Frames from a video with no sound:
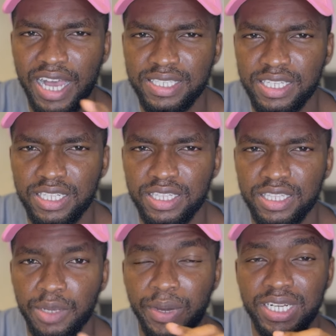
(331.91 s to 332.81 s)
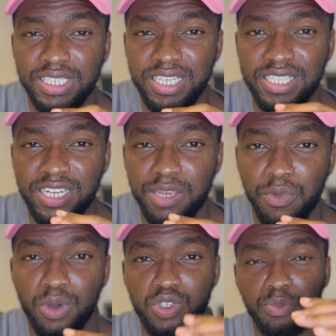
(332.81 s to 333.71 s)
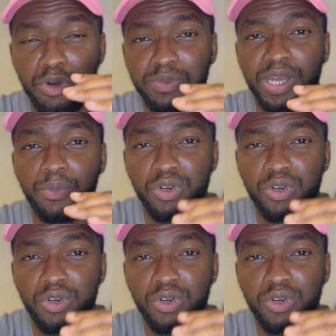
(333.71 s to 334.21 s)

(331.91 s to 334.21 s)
As in, the manager's name also popped up